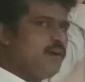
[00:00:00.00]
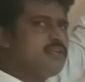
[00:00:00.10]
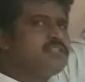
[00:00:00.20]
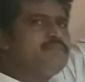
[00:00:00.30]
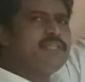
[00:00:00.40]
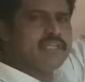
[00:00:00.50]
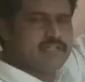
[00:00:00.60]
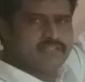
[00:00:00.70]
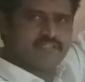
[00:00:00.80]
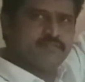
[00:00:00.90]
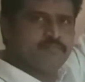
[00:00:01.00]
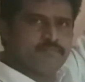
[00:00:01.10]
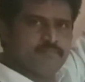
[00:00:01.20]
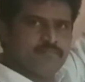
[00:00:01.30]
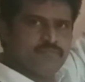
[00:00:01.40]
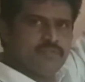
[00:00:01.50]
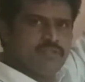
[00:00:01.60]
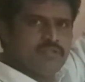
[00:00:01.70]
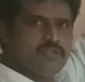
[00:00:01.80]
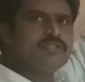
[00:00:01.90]
or something else.
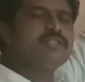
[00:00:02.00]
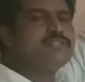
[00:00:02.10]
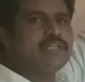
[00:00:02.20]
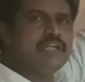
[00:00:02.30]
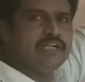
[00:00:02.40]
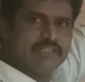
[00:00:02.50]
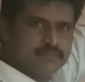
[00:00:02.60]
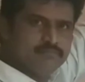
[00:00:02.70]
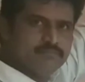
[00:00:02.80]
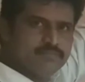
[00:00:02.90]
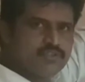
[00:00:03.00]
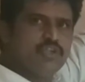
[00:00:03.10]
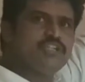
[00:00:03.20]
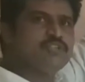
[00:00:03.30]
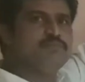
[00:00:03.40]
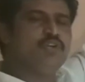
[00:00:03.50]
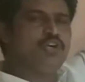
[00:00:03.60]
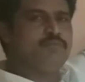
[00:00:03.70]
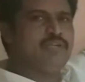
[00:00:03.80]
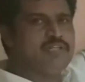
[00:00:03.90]
It's a single term. So it's a
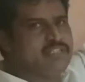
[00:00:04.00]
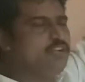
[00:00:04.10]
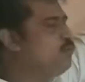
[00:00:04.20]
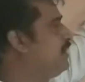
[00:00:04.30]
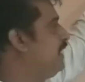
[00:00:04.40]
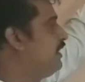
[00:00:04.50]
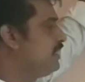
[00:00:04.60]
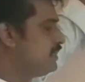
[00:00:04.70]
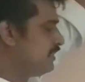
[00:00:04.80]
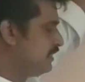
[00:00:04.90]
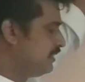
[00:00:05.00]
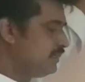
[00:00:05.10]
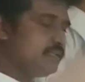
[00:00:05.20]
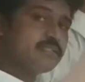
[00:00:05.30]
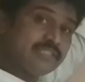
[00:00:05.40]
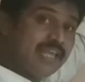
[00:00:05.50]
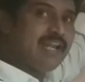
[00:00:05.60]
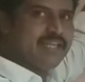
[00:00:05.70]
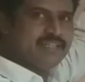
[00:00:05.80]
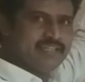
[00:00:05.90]
monomial, sir. You may say
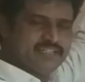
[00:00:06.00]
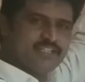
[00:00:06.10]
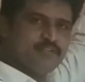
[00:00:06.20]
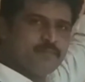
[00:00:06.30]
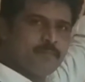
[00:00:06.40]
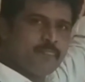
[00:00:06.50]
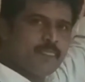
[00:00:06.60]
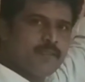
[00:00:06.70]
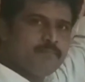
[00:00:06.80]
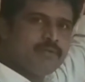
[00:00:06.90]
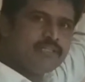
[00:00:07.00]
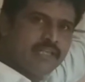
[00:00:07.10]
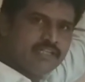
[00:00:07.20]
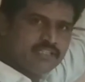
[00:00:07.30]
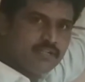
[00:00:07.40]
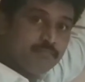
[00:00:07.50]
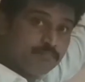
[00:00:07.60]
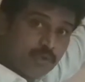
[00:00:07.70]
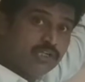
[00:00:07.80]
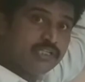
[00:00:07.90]
like that. But there is an
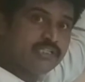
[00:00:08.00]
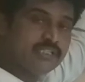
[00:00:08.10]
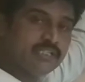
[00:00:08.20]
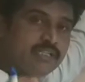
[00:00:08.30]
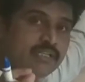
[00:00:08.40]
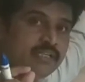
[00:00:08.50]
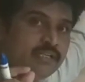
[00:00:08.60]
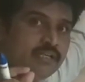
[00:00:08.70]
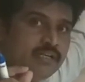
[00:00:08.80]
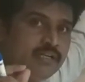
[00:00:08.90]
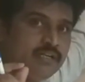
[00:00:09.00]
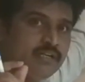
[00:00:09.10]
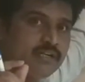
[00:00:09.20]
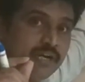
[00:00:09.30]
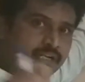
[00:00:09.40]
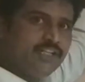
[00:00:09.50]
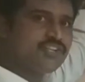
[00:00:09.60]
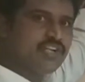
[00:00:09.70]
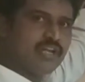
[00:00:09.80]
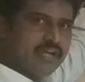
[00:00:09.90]
important
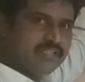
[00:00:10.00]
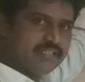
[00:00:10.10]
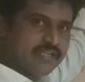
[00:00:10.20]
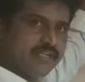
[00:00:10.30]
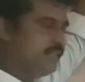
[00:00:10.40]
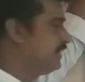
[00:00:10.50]
condition I said.